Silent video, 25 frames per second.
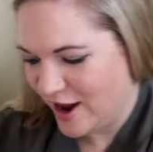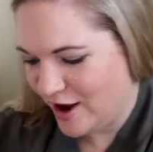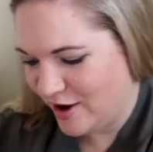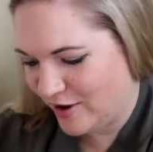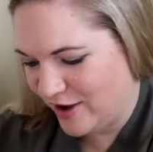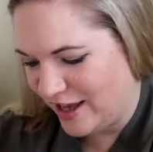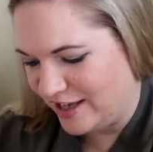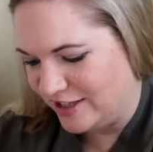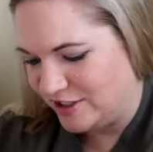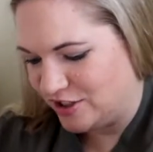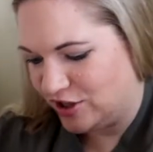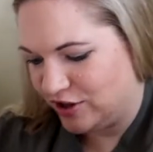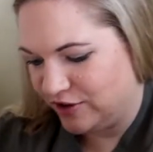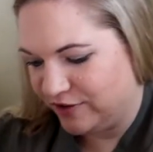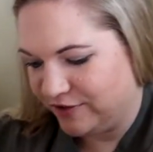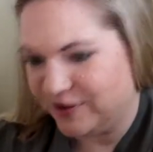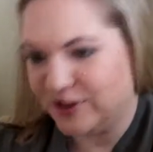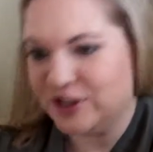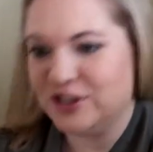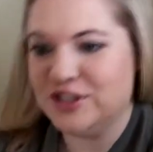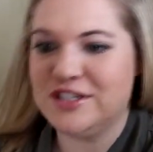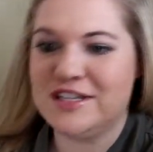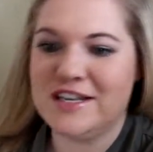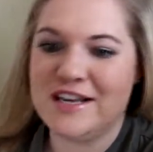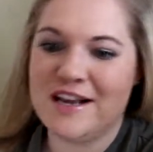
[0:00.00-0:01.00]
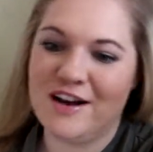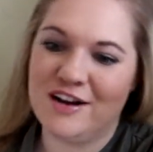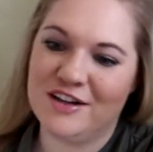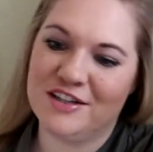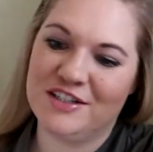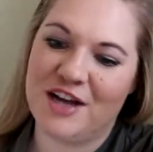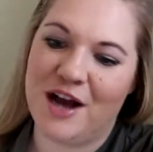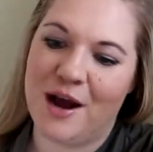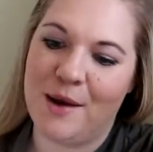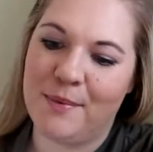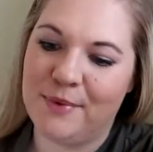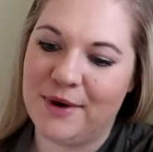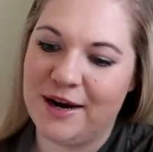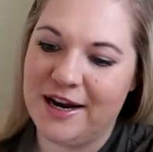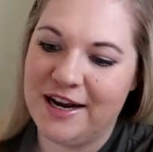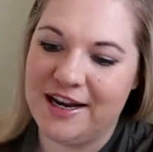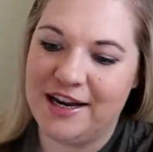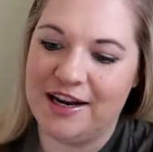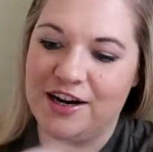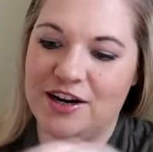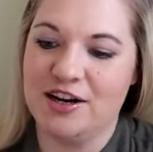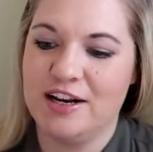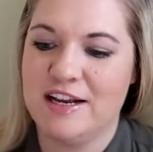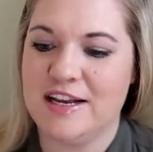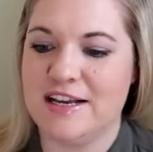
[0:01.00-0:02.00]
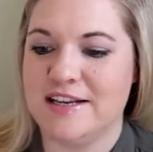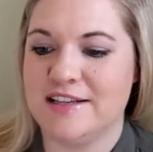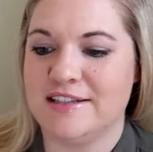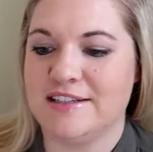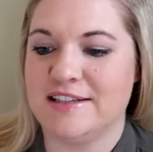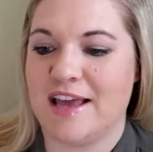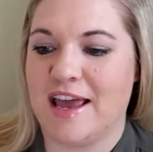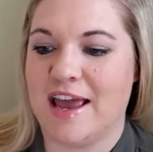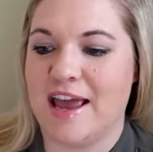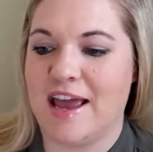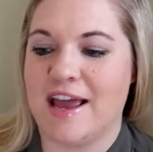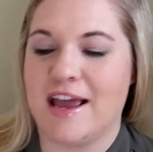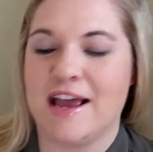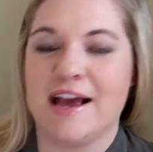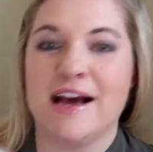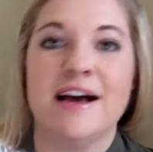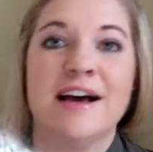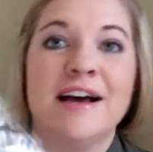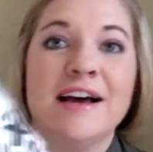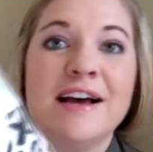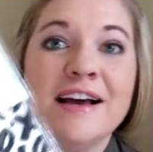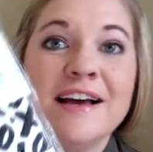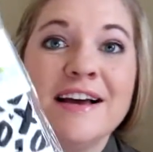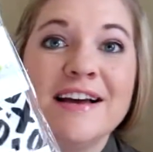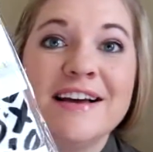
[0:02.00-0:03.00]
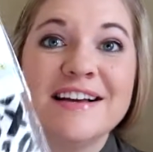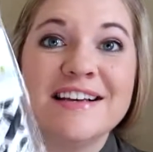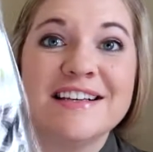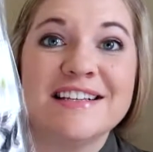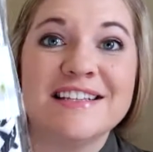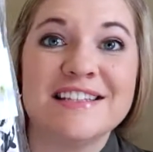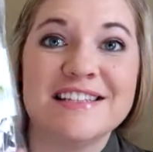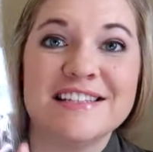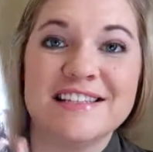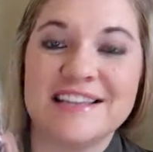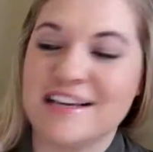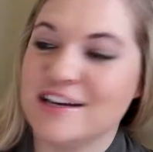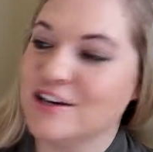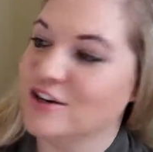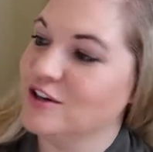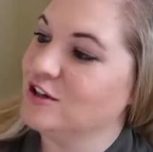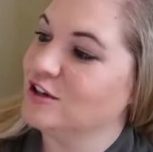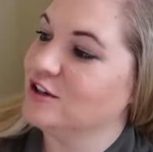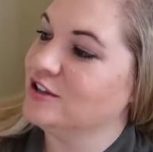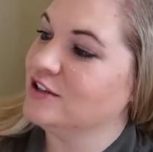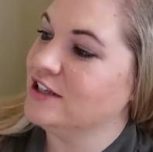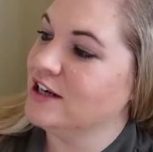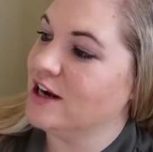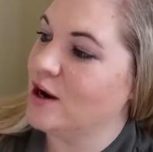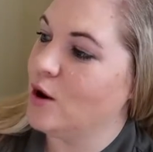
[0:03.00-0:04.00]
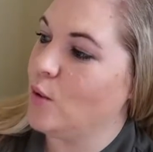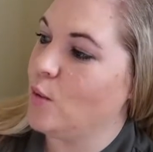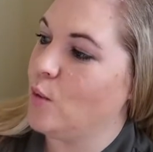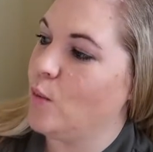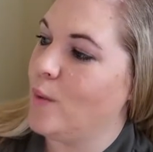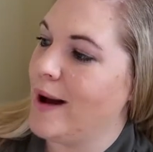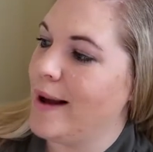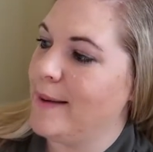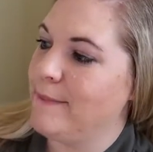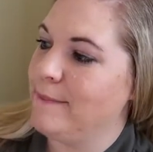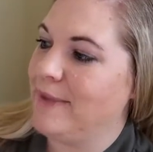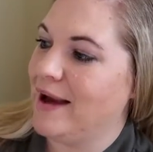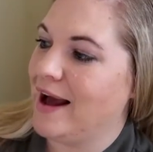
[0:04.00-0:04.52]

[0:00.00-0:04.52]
Okay, so the first thing on top right here is a sealed wet